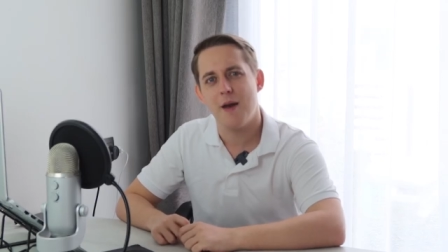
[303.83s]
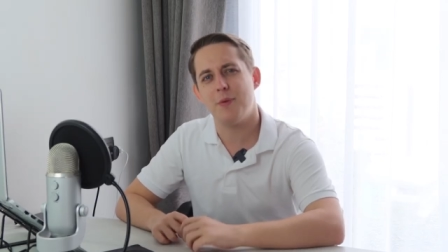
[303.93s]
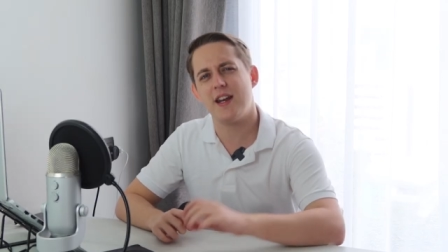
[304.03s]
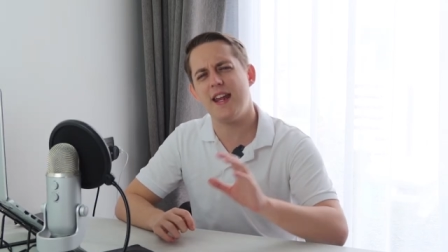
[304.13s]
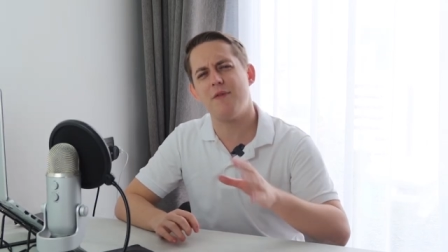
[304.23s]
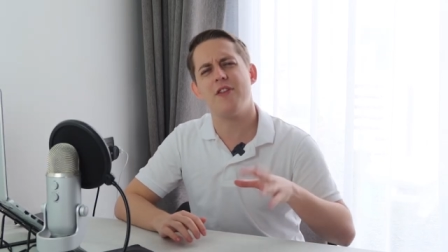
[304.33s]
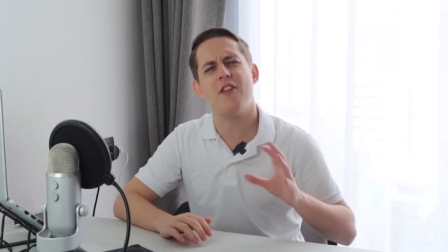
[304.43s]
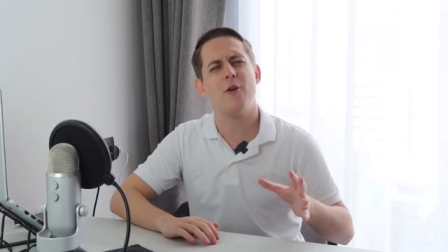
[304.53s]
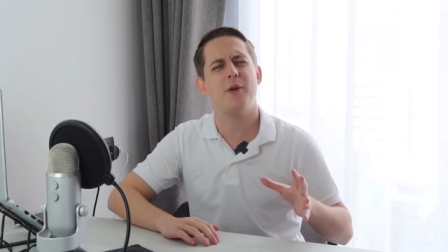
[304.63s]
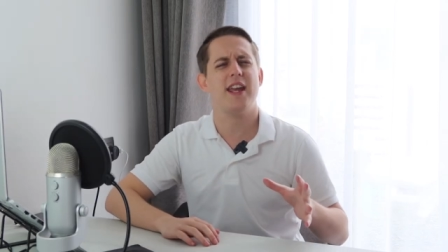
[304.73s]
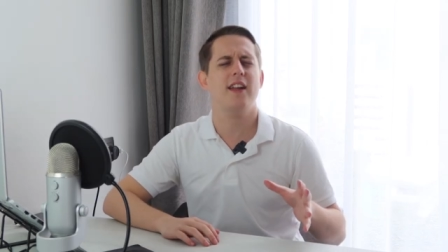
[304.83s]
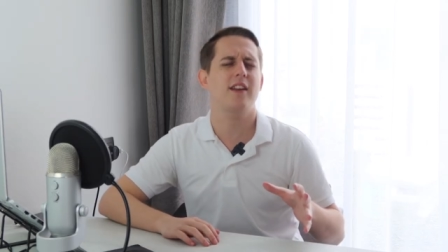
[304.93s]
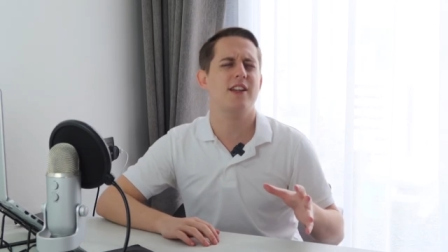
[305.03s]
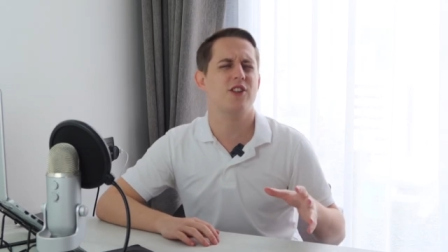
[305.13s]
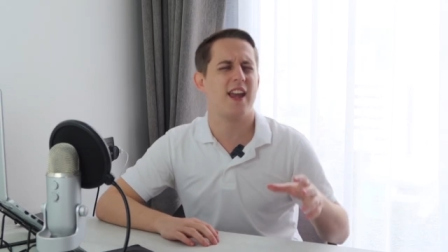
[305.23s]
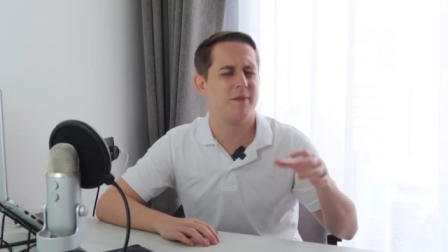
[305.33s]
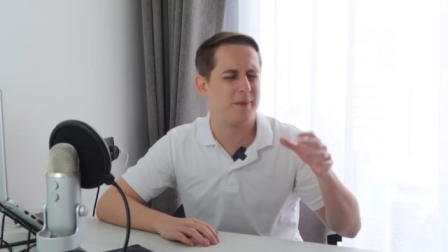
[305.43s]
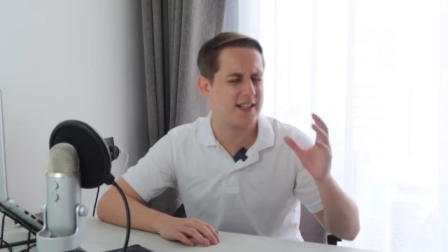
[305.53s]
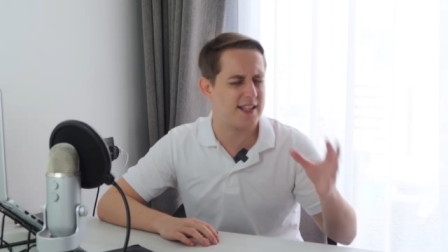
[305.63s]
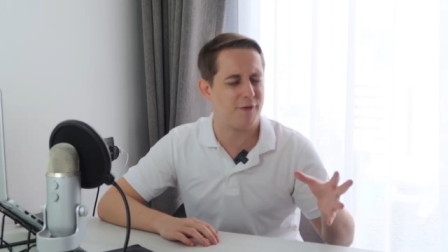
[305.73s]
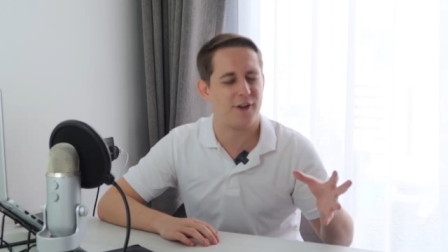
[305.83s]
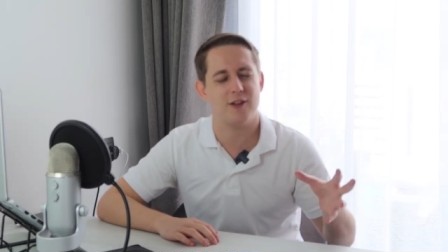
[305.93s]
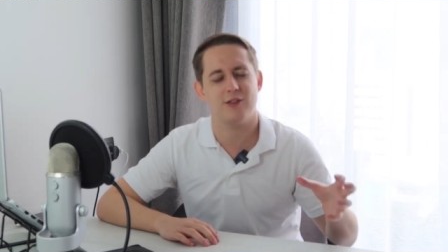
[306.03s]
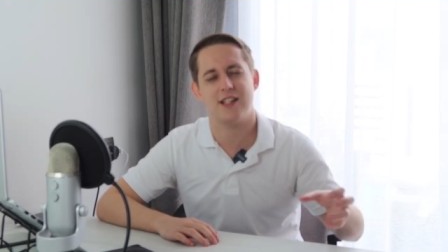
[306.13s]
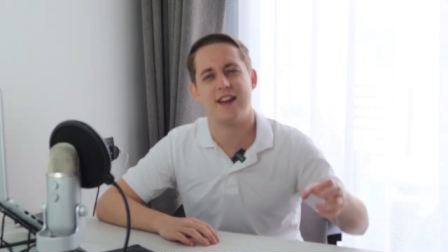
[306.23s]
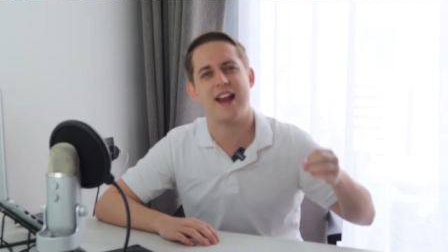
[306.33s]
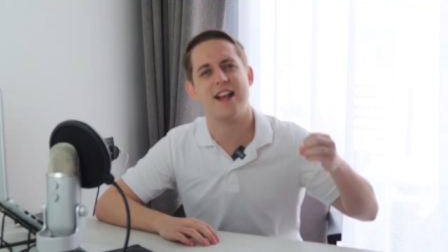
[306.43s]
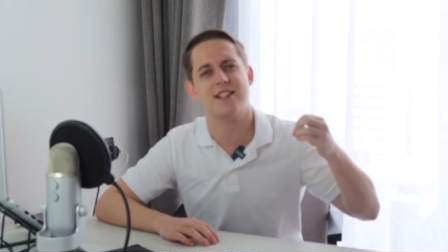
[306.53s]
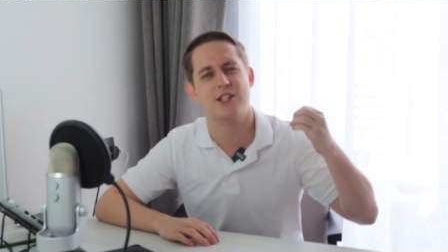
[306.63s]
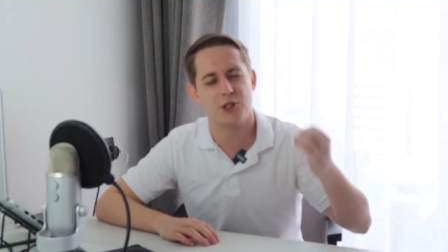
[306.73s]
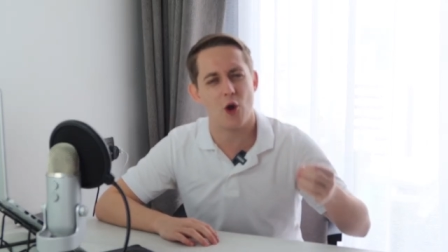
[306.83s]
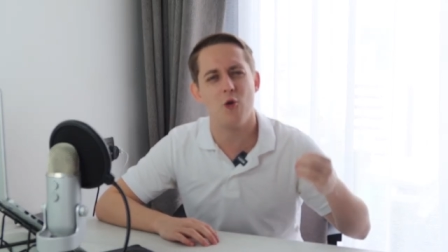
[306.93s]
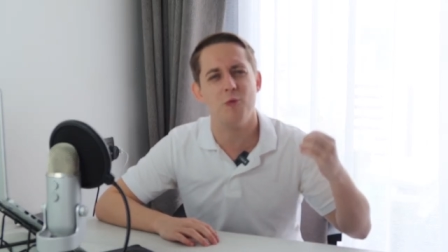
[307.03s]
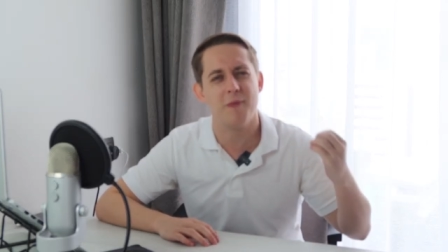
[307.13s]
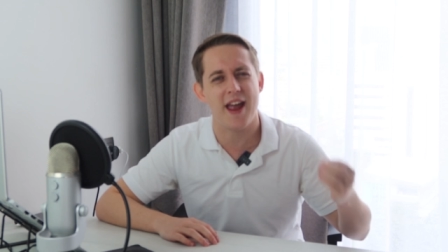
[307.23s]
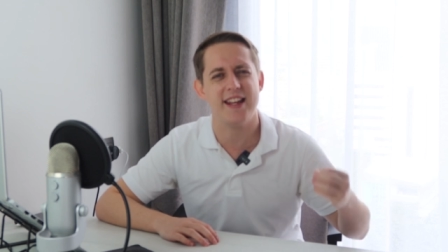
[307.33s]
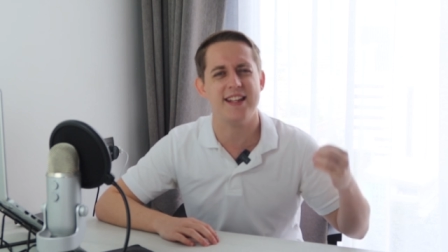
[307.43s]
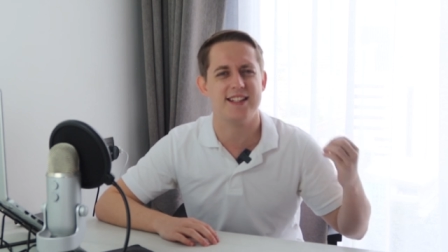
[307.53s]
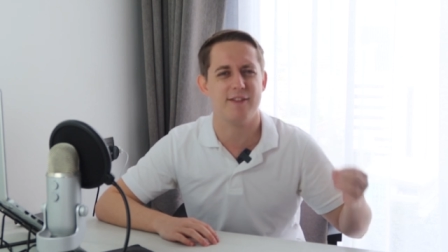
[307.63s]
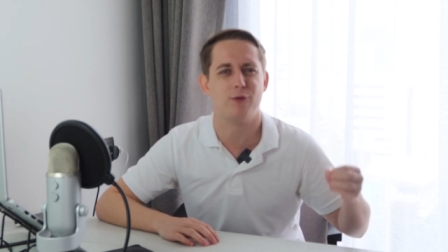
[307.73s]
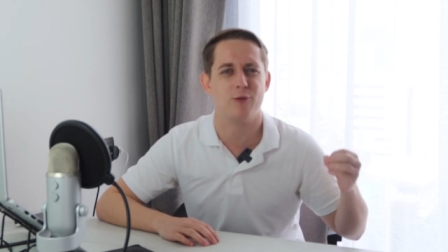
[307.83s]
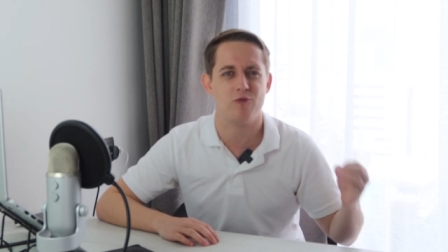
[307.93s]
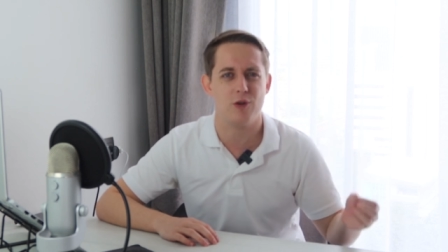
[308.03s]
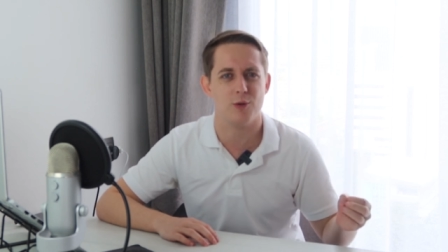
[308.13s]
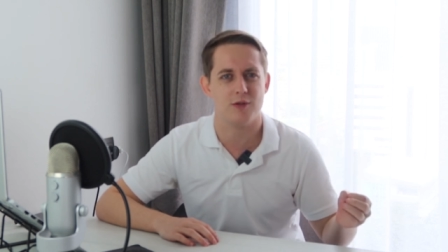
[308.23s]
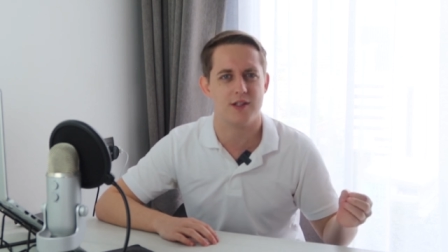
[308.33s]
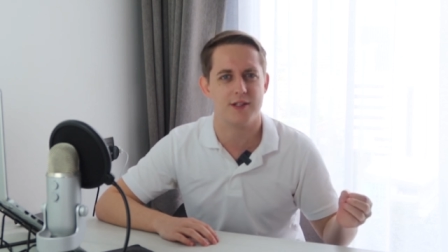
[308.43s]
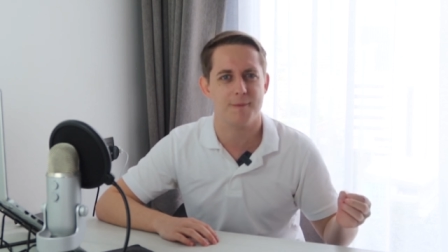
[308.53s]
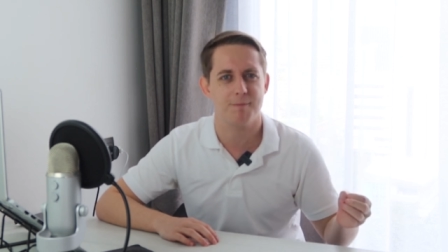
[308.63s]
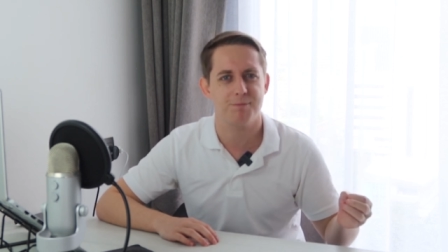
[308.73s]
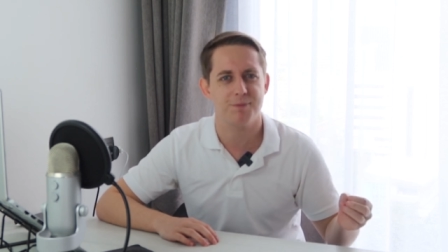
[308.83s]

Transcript: But even though English can be difficult and it has so many different rules,